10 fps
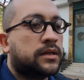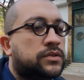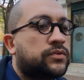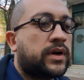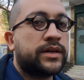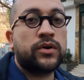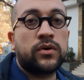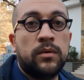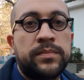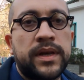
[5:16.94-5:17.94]
to run your
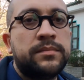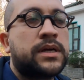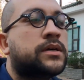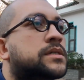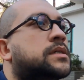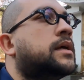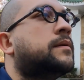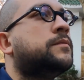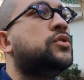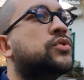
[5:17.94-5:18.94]
company, because
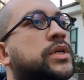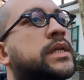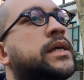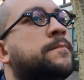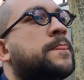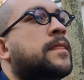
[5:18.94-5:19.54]
usually